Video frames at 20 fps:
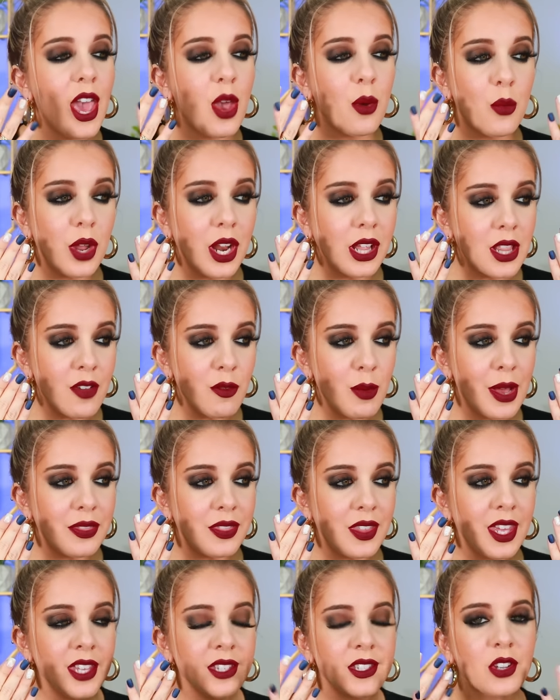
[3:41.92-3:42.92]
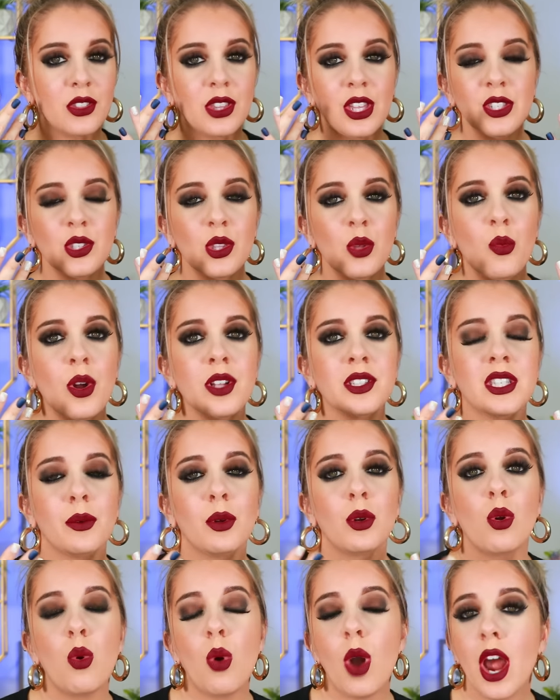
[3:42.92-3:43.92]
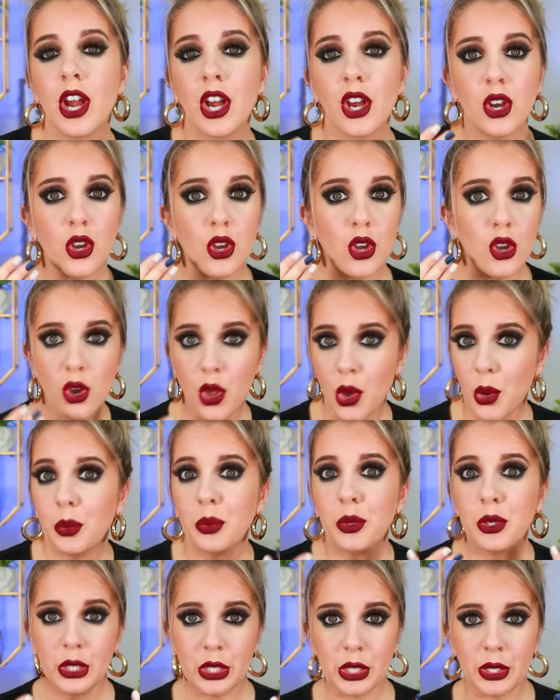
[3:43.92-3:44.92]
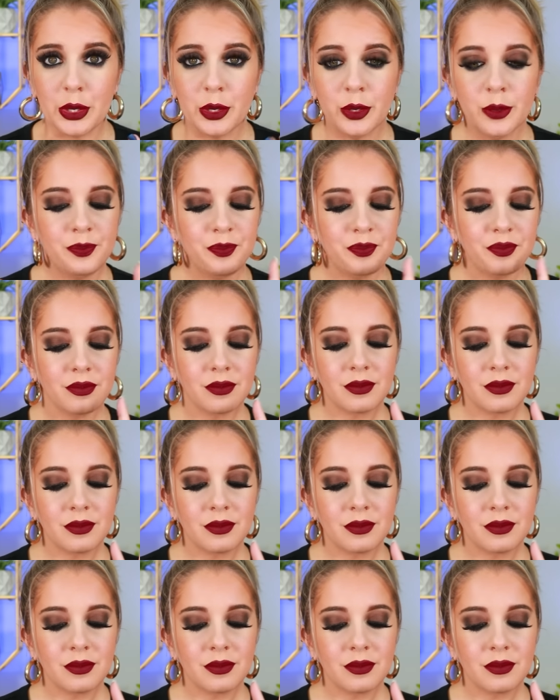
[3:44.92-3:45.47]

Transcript: And what I love about these are these are the ones that require no glue